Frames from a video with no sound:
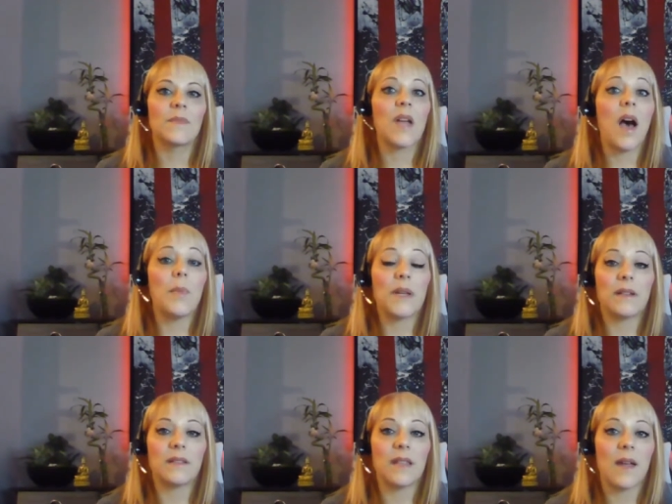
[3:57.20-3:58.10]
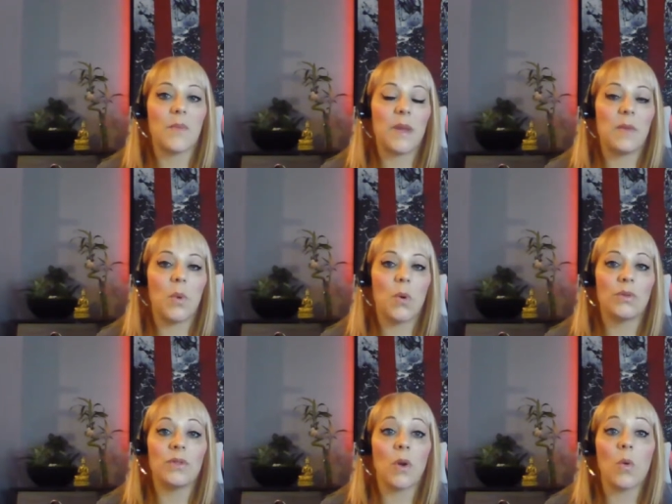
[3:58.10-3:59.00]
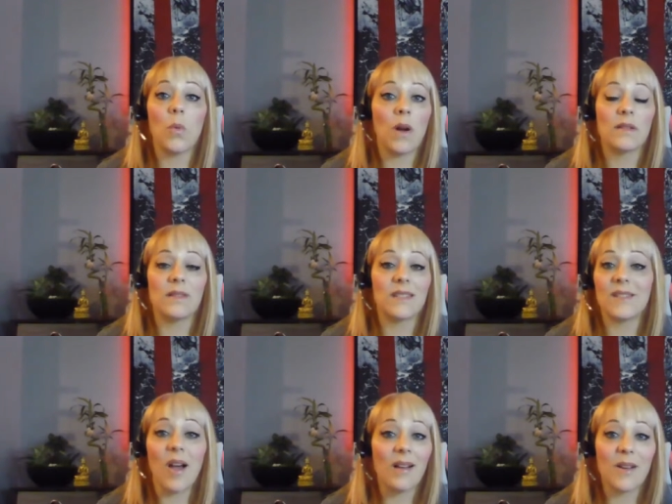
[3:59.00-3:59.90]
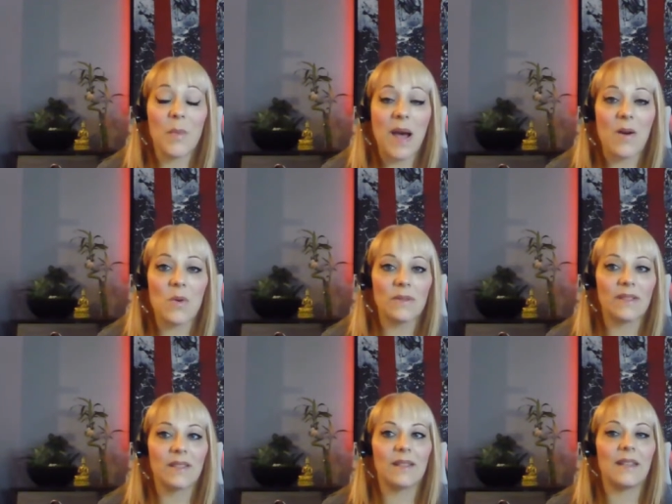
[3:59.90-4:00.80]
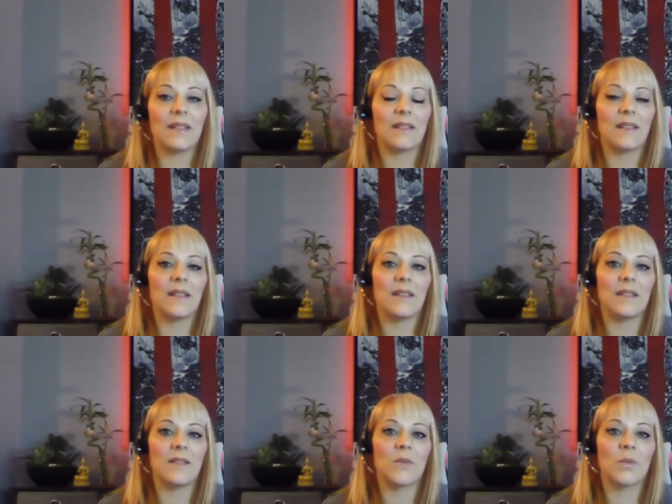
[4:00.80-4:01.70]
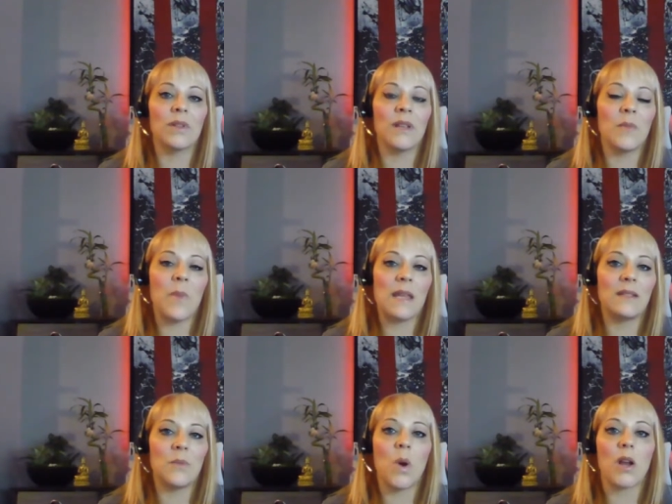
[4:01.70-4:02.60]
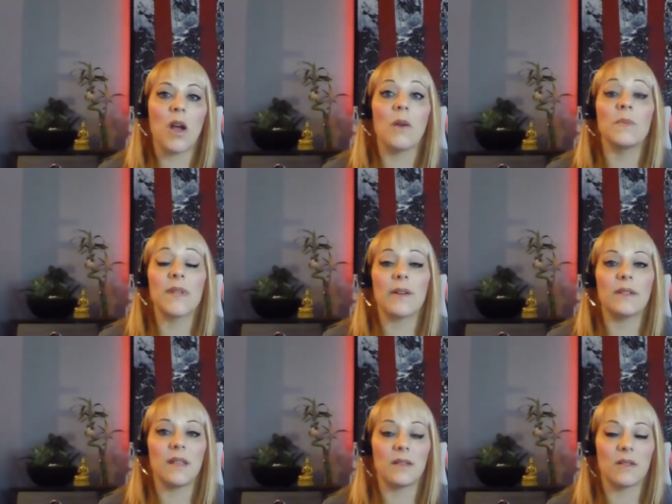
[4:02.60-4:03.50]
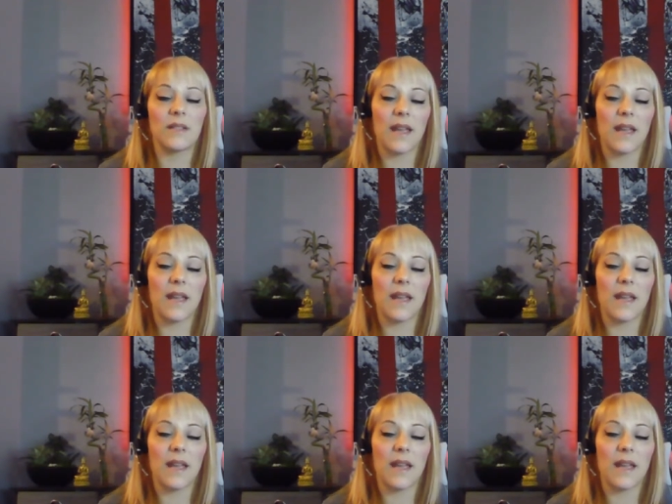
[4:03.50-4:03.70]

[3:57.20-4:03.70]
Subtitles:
topics that people don't want to talk about, it is really amazing what comes out the other